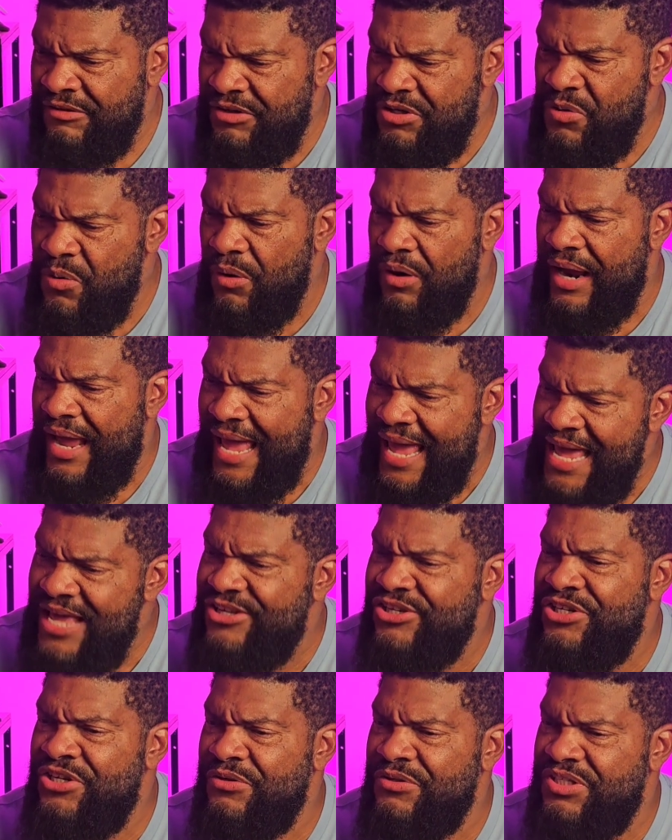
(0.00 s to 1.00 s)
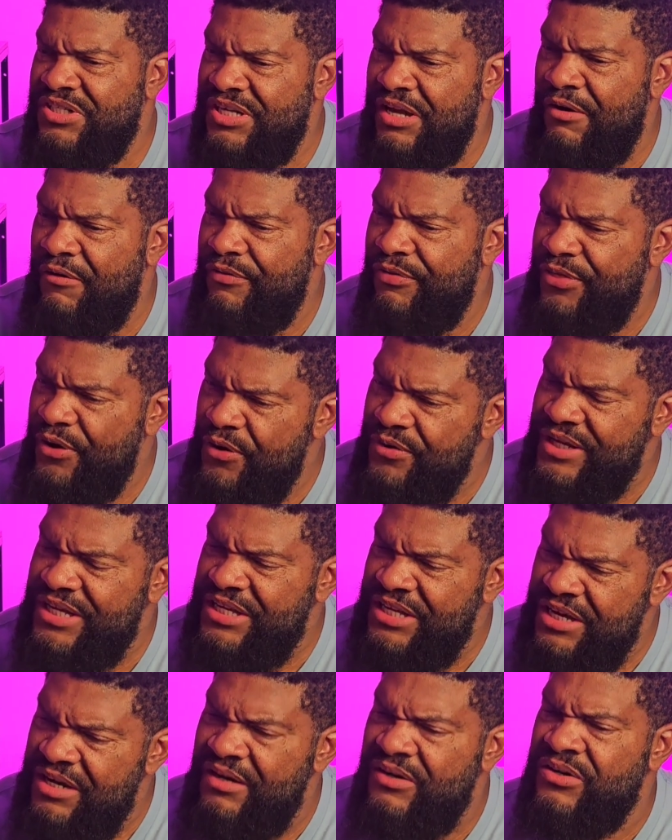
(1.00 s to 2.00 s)
You are aging yourself okay. thirty
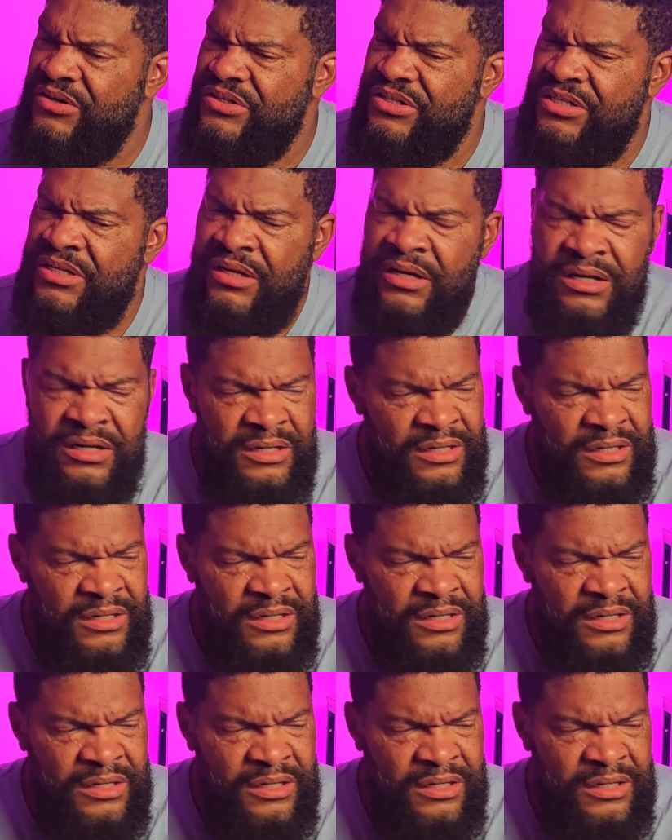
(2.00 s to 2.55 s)
years.